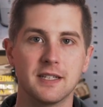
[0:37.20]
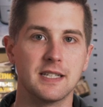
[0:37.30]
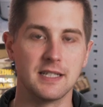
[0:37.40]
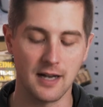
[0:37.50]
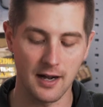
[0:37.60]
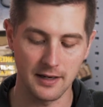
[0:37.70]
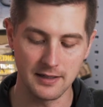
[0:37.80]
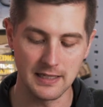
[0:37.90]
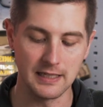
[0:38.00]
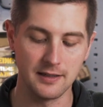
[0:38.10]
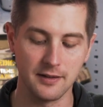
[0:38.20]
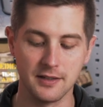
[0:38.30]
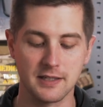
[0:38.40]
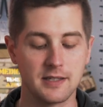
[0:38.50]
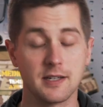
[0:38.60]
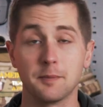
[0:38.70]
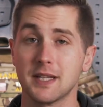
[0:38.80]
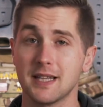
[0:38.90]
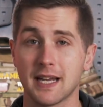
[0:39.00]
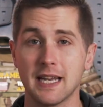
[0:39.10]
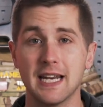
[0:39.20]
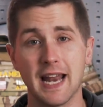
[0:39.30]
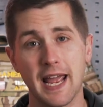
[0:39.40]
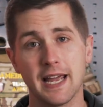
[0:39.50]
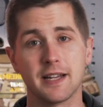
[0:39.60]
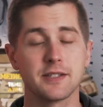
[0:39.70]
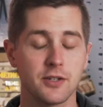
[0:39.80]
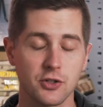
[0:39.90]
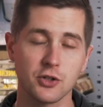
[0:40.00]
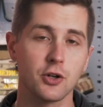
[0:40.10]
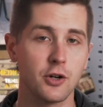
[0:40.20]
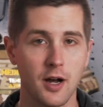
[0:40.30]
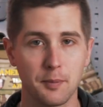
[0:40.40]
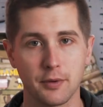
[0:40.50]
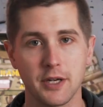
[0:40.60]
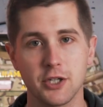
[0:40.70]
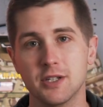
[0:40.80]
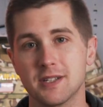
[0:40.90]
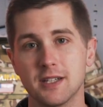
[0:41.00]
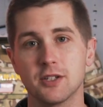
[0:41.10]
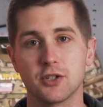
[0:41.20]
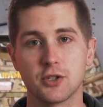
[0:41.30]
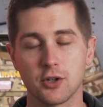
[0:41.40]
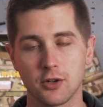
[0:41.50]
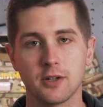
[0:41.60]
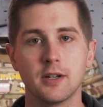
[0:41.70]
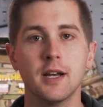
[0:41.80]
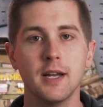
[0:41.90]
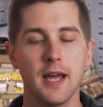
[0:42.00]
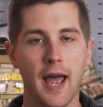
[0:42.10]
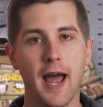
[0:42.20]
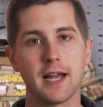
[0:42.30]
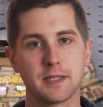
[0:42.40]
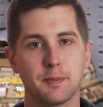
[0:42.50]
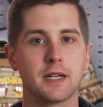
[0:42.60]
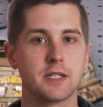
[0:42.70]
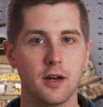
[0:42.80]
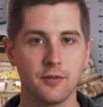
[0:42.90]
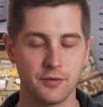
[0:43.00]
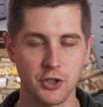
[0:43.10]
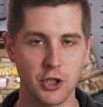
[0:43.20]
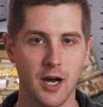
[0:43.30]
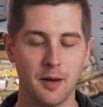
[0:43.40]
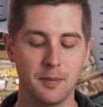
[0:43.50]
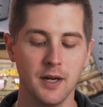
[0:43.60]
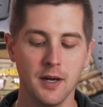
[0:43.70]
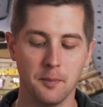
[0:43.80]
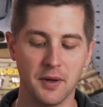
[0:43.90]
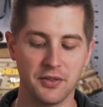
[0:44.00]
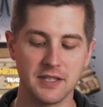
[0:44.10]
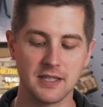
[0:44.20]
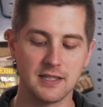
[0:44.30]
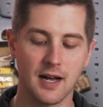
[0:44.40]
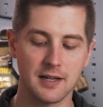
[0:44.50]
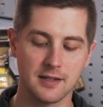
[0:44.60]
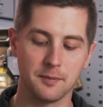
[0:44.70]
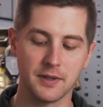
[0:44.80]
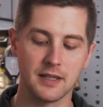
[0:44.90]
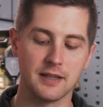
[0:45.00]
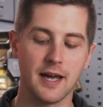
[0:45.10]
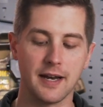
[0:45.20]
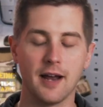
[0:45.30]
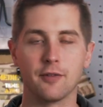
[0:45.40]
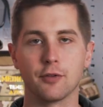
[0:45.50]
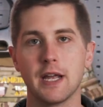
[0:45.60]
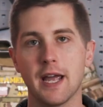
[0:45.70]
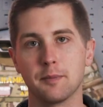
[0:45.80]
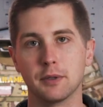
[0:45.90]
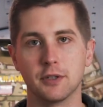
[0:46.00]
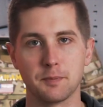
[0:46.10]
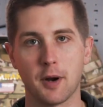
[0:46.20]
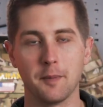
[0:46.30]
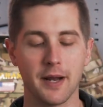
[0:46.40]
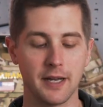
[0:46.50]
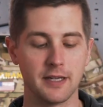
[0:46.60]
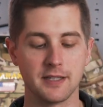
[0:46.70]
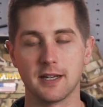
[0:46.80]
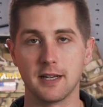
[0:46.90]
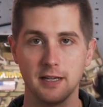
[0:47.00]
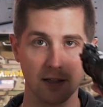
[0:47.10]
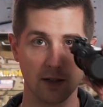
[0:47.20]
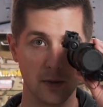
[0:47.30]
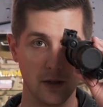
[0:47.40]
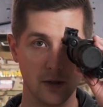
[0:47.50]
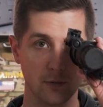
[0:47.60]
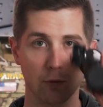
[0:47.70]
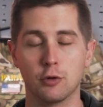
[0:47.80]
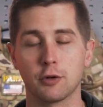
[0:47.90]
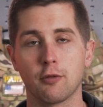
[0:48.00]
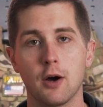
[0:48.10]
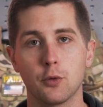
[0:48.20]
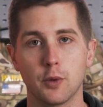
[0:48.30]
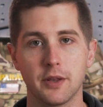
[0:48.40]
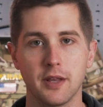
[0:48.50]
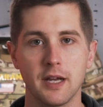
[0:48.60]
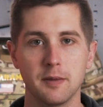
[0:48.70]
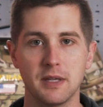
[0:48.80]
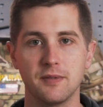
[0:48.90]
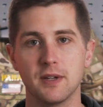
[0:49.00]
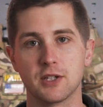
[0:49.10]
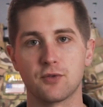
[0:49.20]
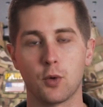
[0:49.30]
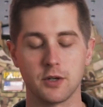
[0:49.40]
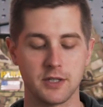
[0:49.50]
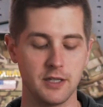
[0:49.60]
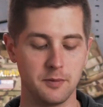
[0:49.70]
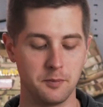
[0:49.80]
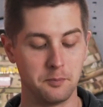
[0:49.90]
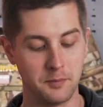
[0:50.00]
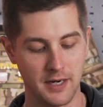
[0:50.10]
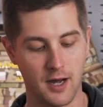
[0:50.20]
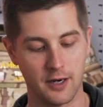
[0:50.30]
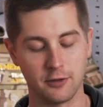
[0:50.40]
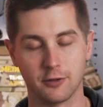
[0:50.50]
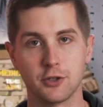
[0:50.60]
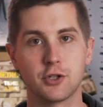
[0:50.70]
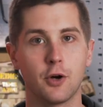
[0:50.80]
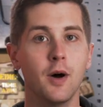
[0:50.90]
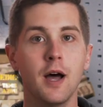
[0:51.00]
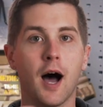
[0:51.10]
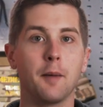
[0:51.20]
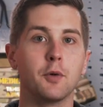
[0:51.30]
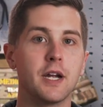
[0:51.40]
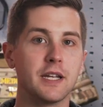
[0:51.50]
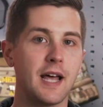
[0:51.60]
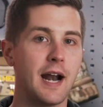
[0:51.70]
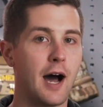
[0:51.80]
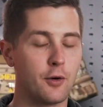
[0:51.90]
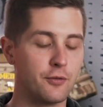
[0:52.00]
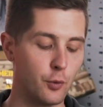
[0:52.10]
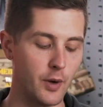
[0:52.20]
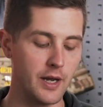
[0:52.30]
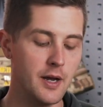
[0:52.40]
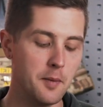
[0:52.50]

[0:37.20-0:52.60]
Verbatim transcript: This is not a need. This is something that can enhance certain operations in certain aspects of the job, but this is not something that every ambulance paramedic in a city needs to be rolling around with a PVS-14 monocular. So I'm gonna get that out of the way,